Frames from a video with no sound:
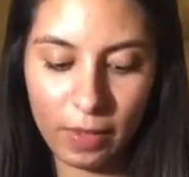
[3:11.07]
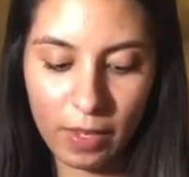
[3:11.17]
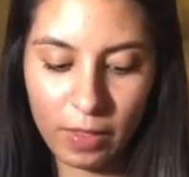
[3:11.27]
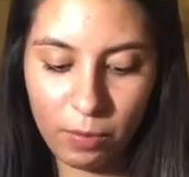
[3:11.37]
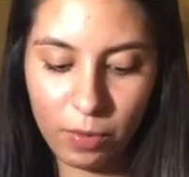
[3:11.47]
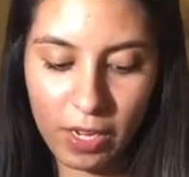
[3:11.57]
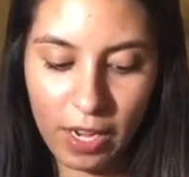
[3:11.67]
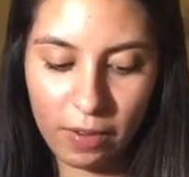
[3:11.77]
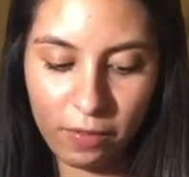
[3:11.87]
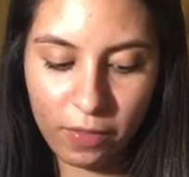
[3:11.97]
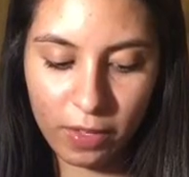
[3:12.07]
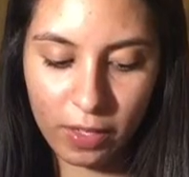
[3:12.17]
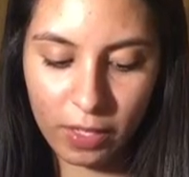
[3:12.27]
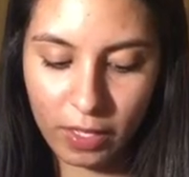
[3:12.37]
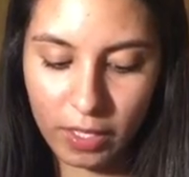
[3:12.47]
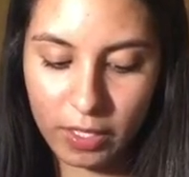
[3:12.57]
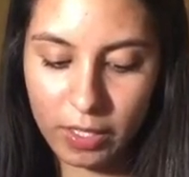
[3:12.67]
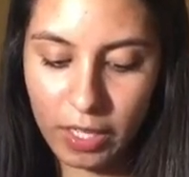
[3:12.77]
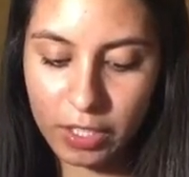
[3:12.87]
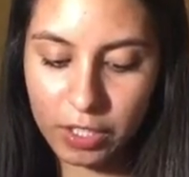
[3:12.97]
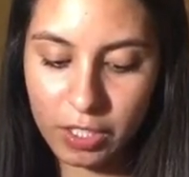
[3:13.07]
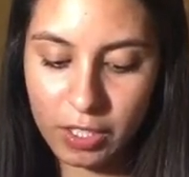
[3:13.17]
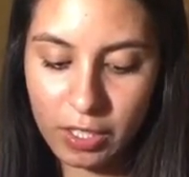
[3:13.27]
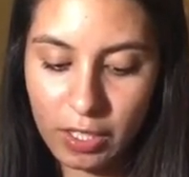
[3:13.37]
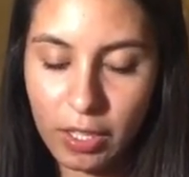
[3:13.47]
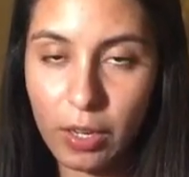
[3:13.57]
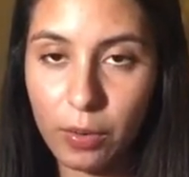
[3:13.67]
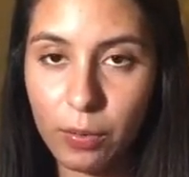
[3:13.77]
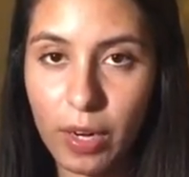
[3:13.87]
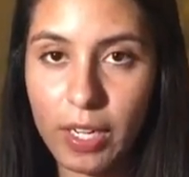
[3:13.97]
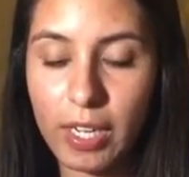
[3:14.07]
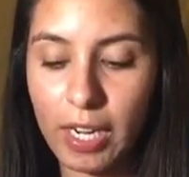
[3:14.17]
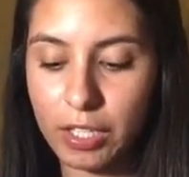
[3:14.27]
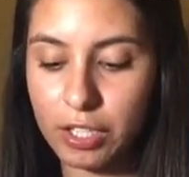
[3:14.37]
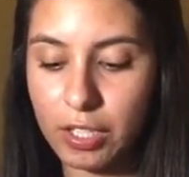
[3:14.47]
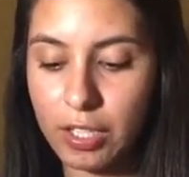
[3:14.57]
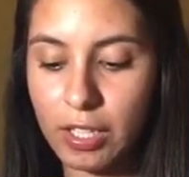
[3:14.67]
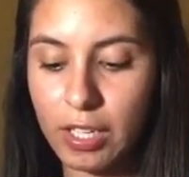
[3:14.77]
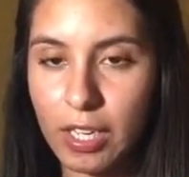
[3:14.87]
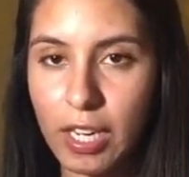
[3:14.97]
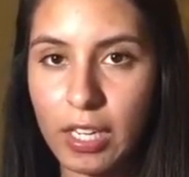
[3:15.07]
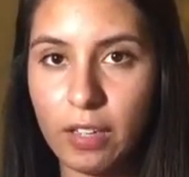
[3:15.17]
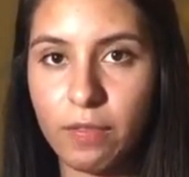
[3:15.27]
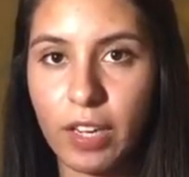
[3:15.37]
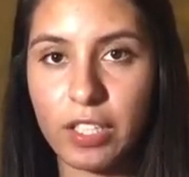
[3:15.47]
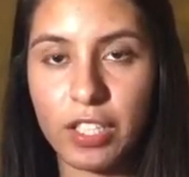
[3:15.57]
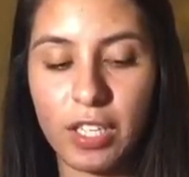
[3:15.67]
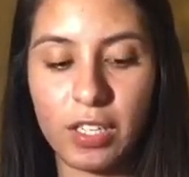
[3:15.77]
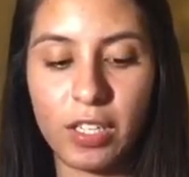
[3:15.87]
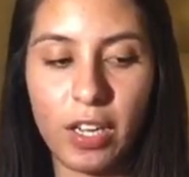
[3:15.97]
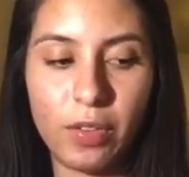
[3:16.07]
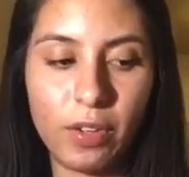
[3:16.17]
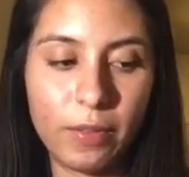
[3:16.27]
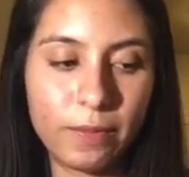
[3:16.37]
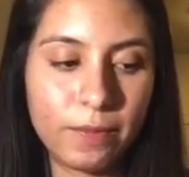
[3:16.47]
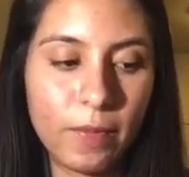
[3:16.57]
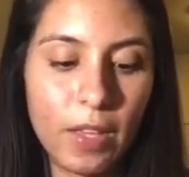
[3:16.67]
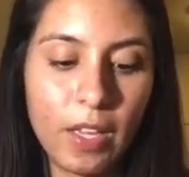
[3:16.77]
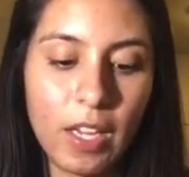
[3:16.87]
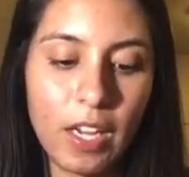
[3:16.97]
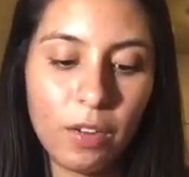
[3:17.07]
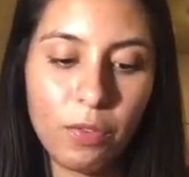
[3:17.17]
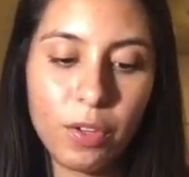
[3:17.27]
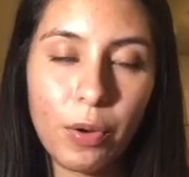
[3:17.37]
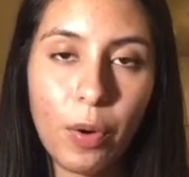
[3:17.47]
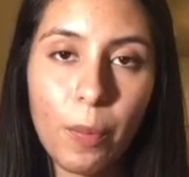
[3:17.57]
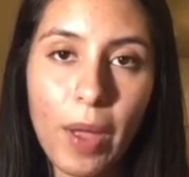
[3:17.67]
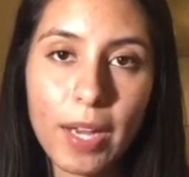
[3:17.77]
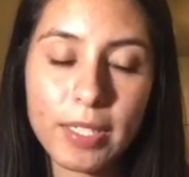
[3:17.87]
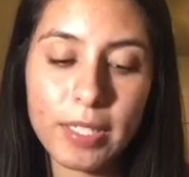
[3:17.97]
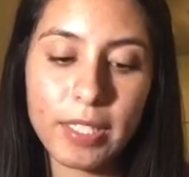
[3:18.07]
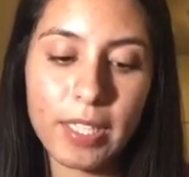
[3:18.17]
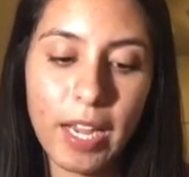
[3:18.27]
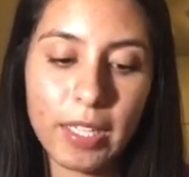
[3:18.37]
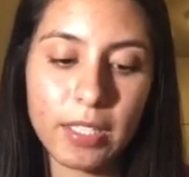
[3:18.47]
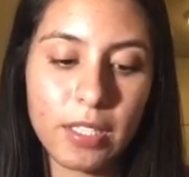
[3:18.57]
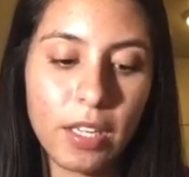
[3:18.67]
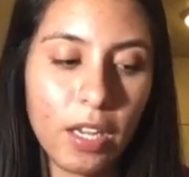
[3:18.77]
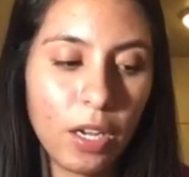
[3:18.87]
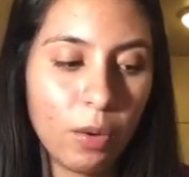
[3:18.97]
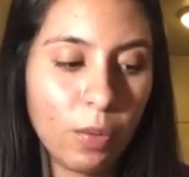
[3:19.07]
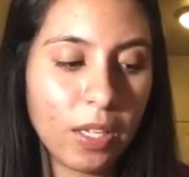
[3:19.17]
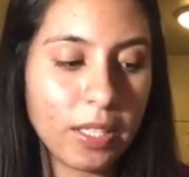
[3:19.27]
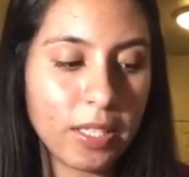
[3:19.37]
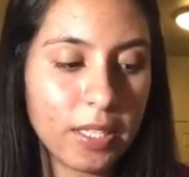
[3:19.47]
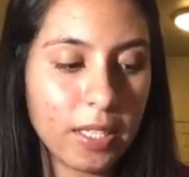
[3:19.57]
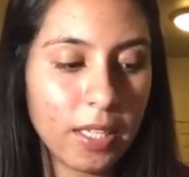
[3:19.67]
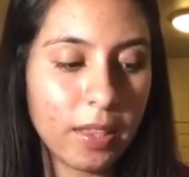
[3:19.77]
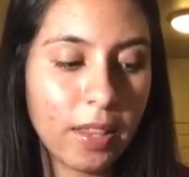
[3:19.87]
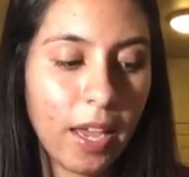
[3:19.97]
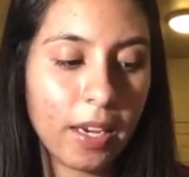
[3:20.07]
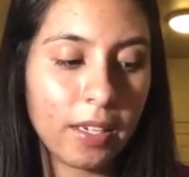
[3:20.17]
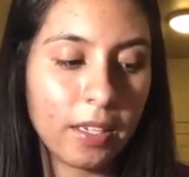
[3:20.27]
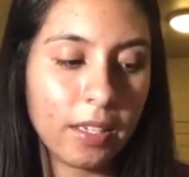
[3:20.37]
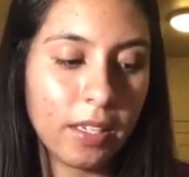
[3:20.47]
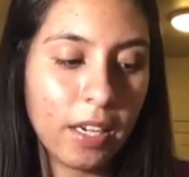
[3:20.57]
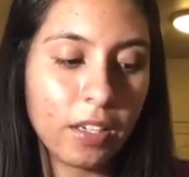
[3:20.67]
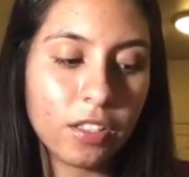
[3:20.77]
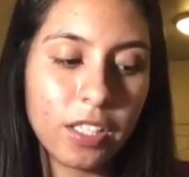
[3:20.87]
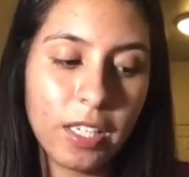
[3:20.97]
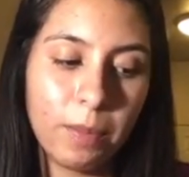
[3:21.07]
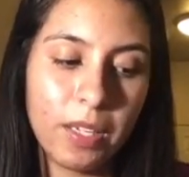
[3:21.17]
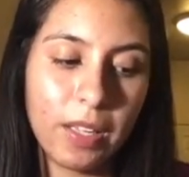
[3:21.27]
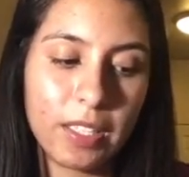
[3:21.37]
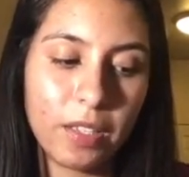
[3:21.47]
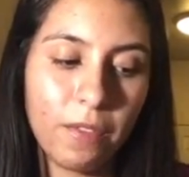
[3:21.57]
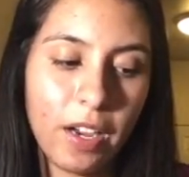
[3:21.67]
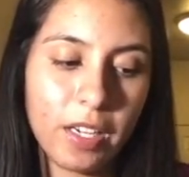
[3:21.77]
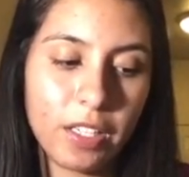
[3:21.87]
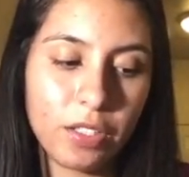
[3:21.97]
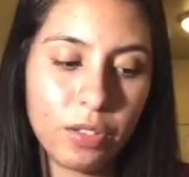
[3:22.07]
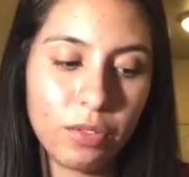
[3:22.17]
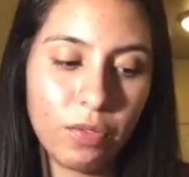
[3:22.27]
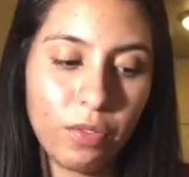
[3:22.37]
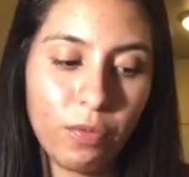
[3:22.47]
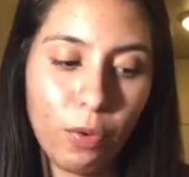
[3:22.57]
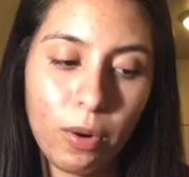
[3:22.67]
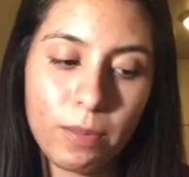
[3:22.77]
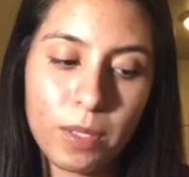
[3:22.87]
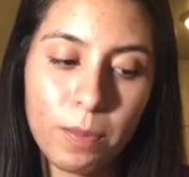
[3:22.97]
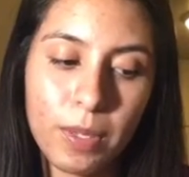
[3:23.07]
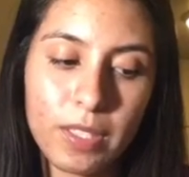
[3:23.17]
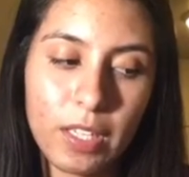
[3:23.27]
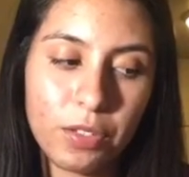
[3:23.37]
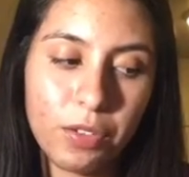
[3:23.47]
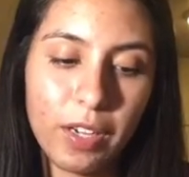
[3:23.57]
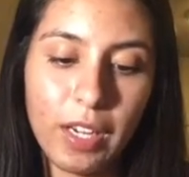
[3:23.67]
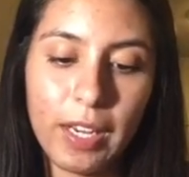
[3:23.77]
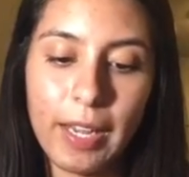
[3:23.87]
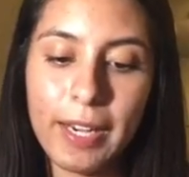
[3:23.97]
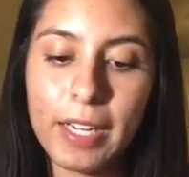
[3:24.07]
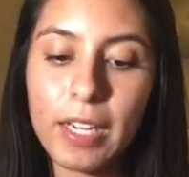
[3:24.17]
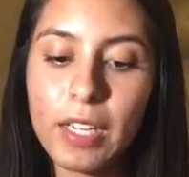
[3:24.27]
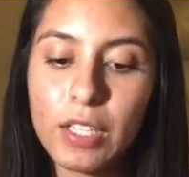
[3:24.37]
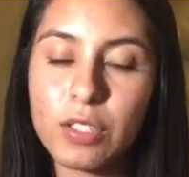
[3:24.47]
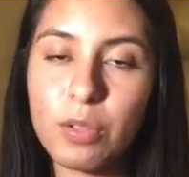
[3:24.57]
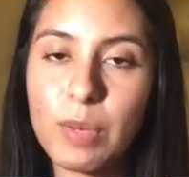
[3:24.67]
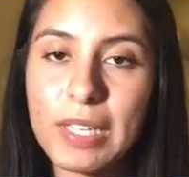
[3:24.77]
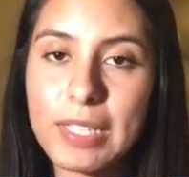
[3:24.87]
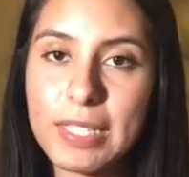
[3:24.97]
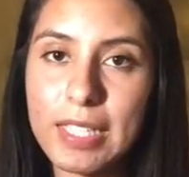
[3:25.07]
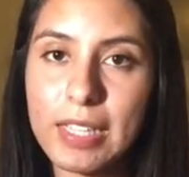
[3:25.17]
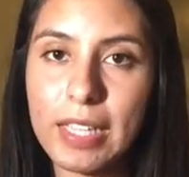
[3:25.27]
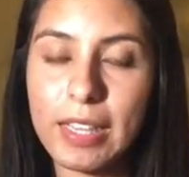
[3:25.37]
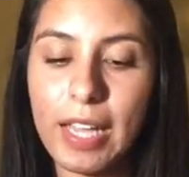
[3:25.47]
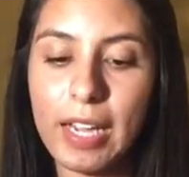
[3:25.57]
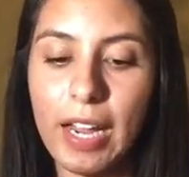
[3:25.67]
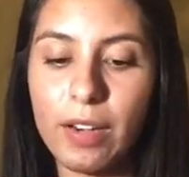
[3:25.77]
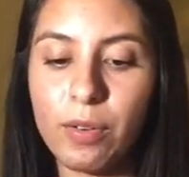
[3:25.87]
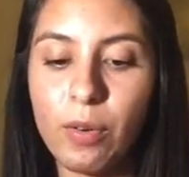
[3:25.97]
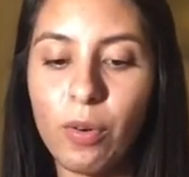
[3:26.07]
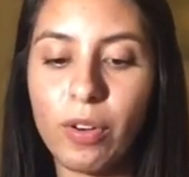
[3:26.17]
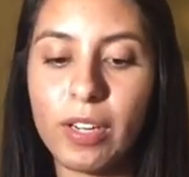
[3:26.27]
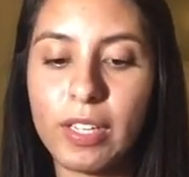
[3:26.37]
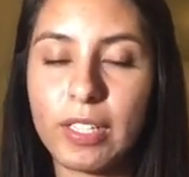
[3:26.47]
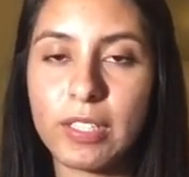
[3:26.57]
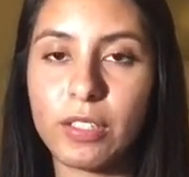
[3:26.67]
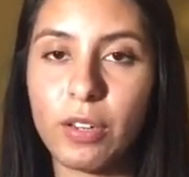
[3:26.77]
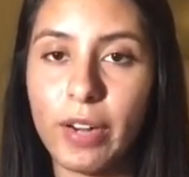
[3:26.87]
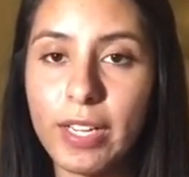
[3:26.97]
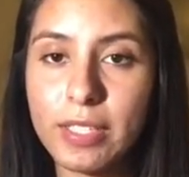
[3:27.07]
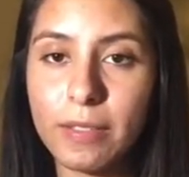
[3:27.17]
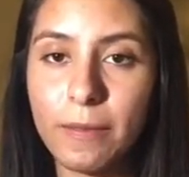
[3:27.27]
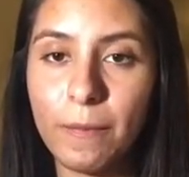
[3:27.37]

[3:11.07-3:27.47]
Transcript: And then we have conduction, radiation, and convection in another. And if we go back to the text, we can see that energy can be classified in two different forms, potential and kinetic. So we can see that that category is correct.